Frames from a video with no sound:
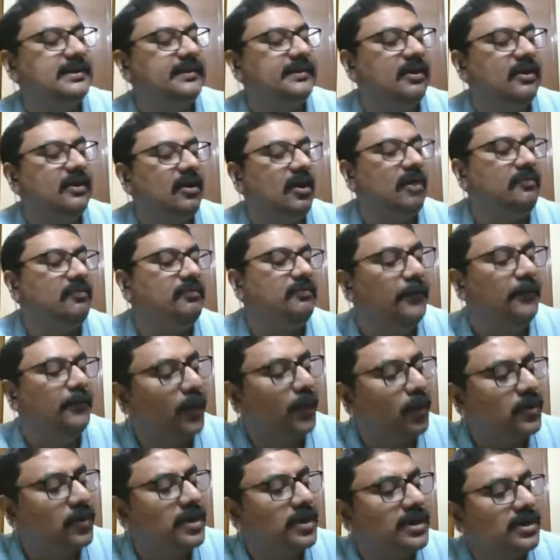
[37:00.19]
of
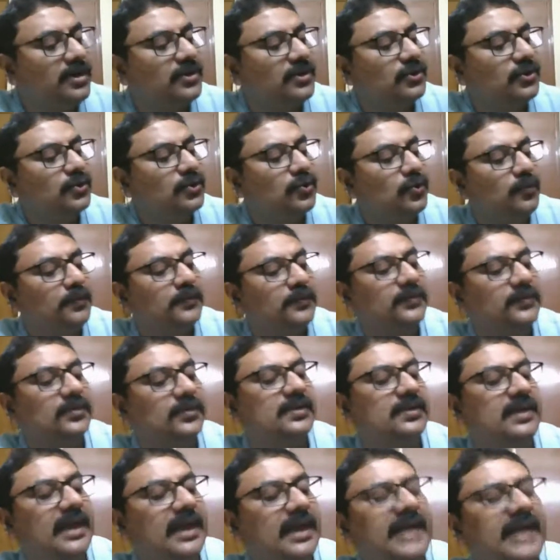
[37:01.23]
broken troops
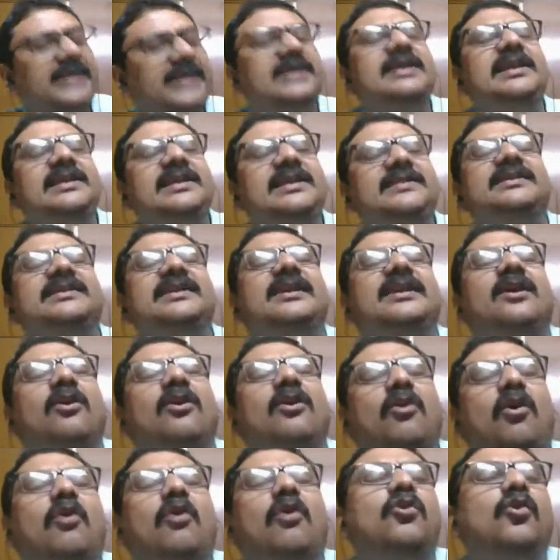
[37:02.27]
and easy
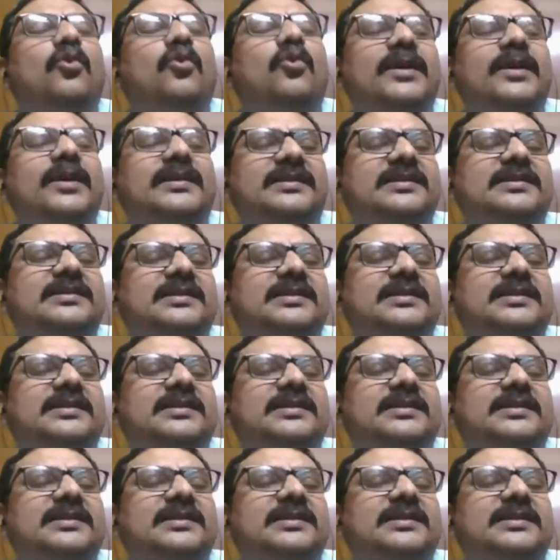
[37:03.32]
conquest